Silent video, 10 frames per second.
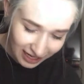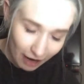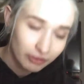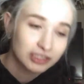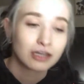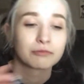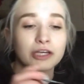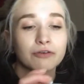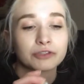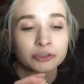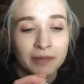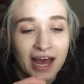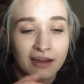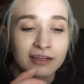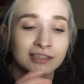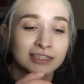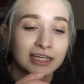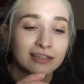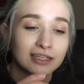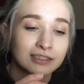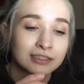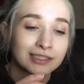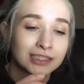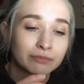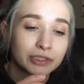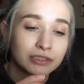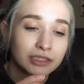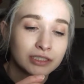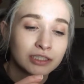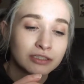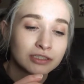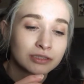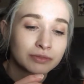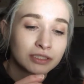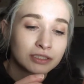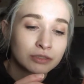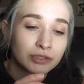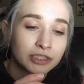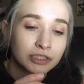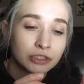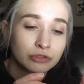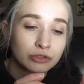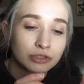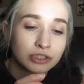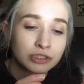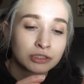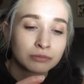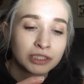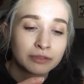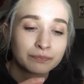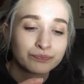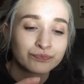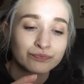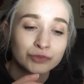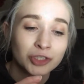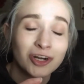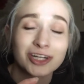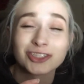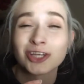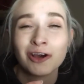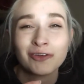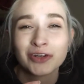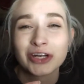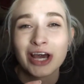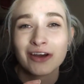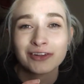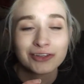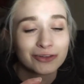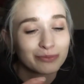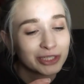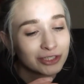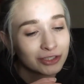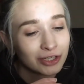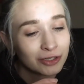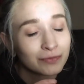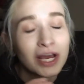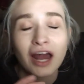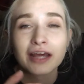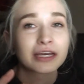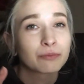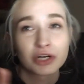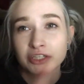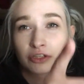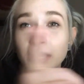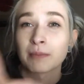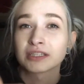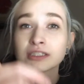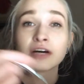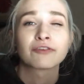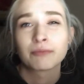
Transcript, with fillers: I was gonna be over dramatic and say like six billion years because that's what I usually do, but I'm trying to tone it down a little bit, you know? And I keep wanting to look at myself.